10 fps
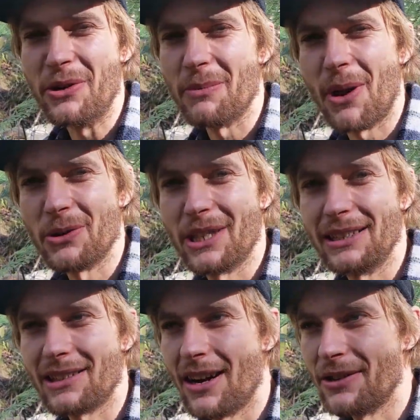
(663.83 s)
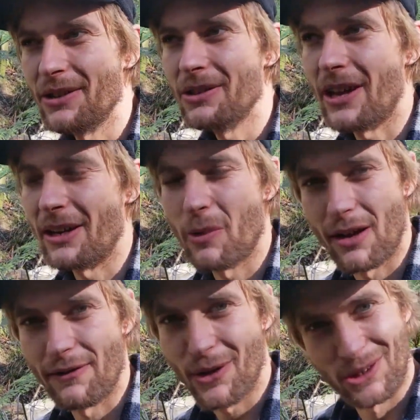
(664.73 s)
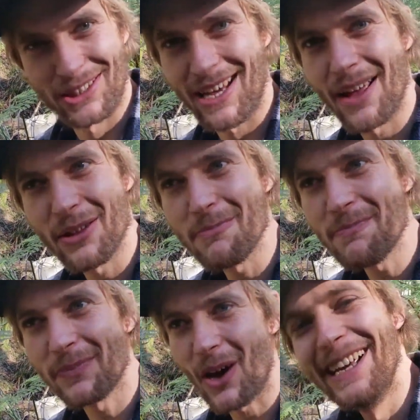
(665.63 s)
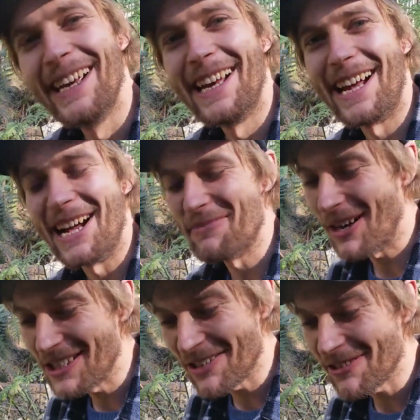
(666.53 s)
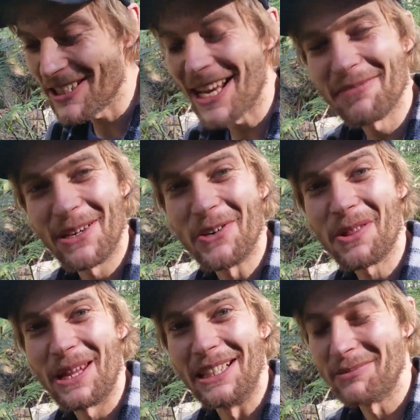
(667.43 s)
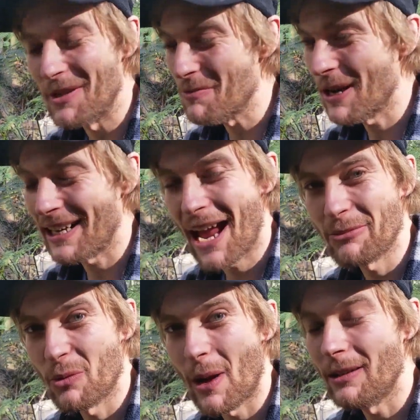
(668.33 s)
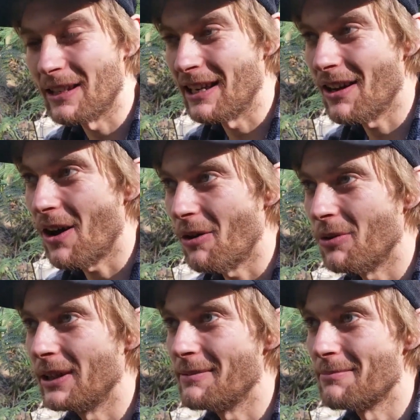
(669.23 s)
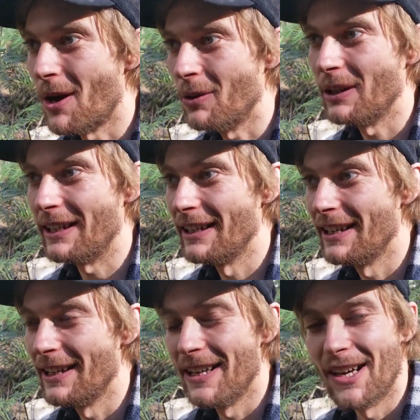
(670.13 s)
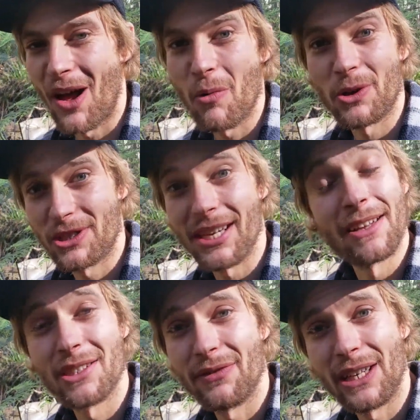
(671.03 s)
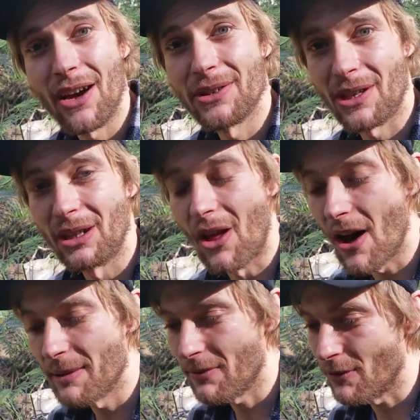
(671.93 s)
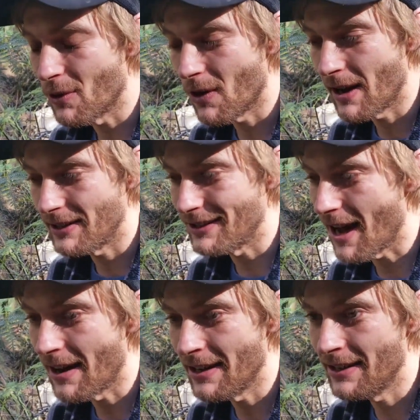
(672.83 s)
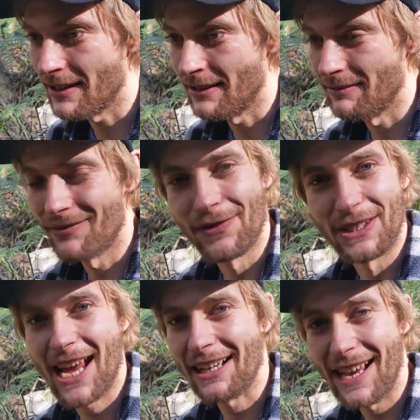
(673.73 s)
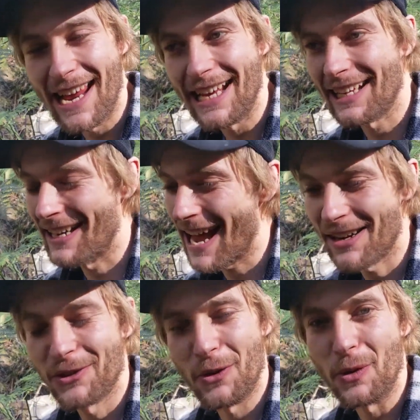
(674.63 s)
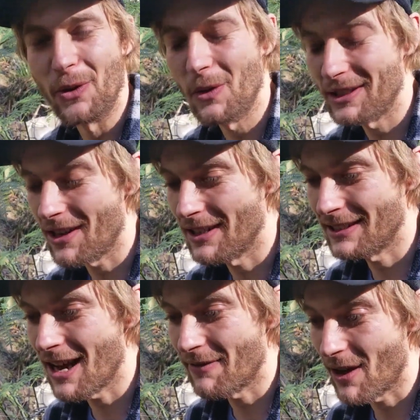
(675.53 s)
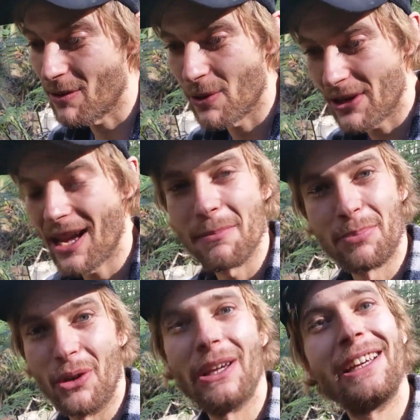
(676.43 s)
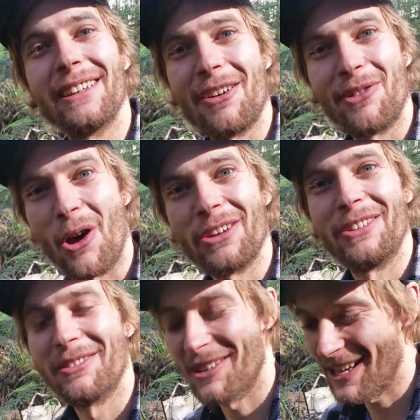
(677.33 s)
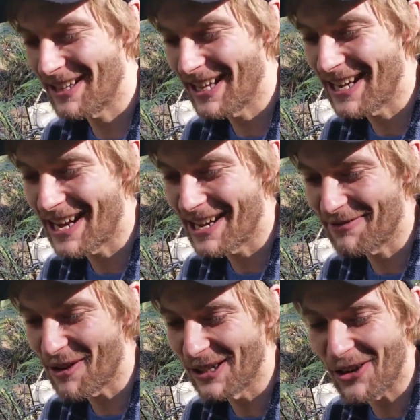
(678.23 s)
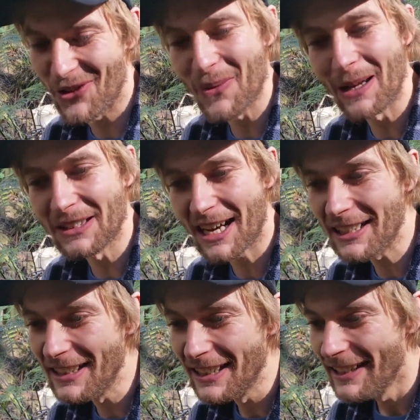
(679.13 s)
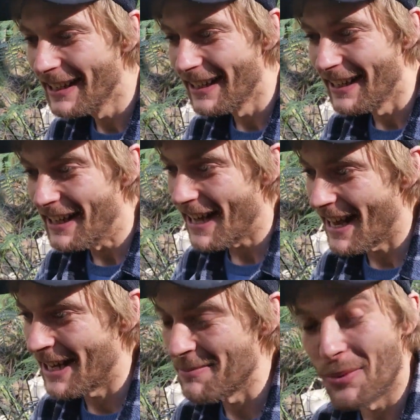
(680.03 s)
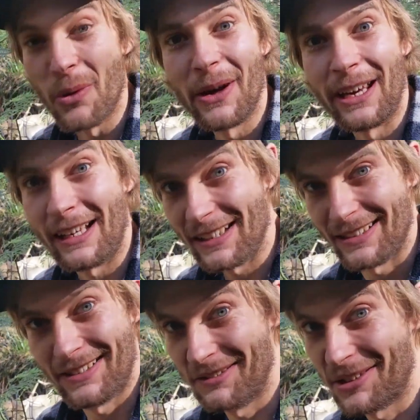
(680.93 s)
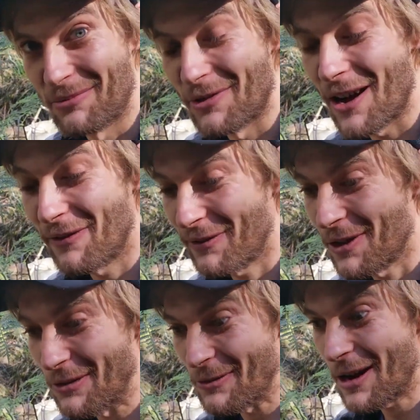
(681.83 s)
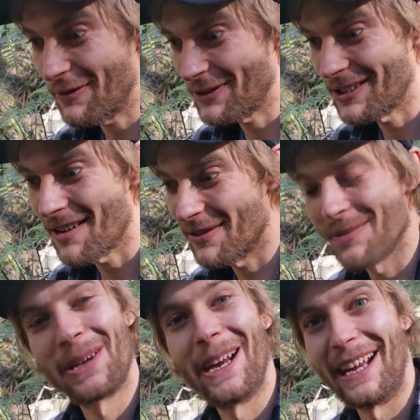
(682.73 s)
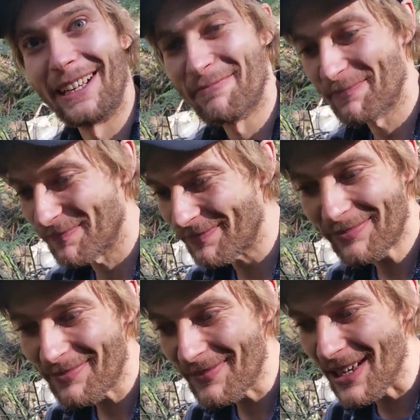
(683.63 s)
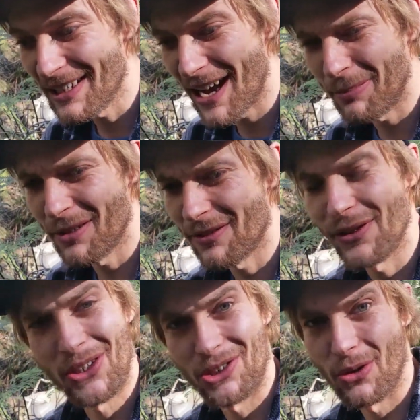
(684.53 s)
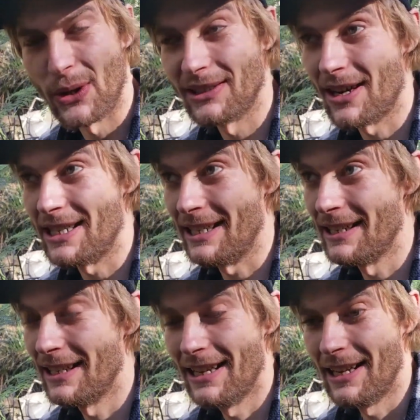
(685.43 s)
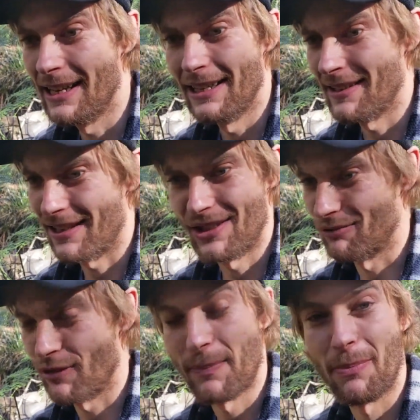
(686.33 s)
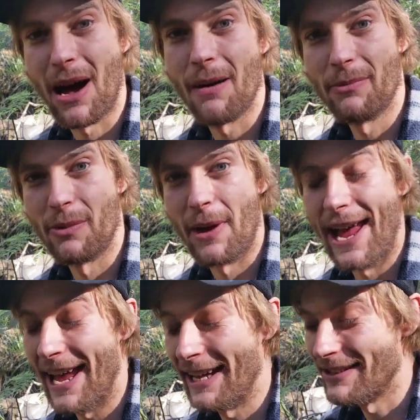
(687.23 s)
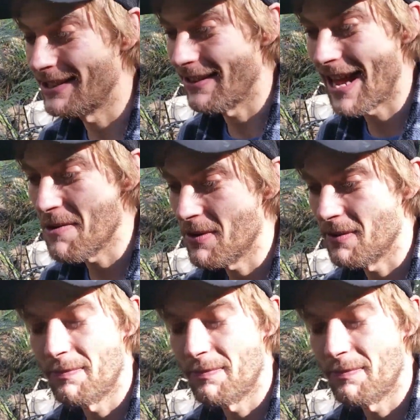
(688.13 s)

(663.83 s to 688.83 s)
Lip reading: at most things that I do, like when I first start them. But I generally tend to be good at things, but when it came to welding, holy moly. I watched tons of videos online before I started, and for technique and how to do it and all this kind of stuff, and I thought, yep, beauty, I've got it. And then finally got the welder, and boy, it was some rough stuff at the beginning. A couple of the first joins I did, I could just rip apart with my hands, so they were